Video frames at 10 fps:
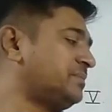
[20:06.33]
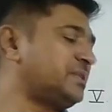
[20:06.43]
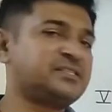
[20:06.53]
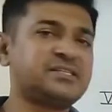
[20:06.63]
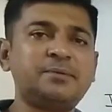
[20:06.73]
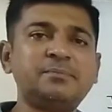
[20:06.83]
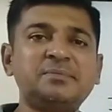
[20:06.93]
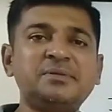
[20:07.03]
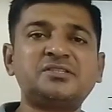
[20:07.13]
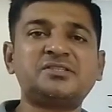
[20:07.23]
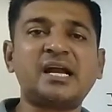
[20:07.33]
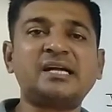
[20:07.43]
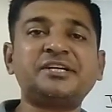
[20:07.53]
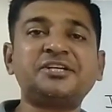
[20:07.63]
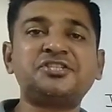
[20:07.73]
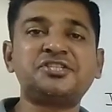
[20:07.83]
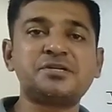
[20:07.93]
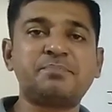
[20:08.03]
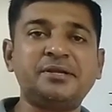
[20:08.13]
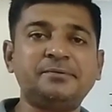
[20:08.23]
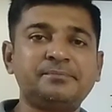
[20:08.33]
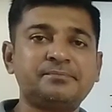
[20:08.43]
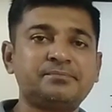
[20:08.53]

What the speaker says: Screamed means started chirping.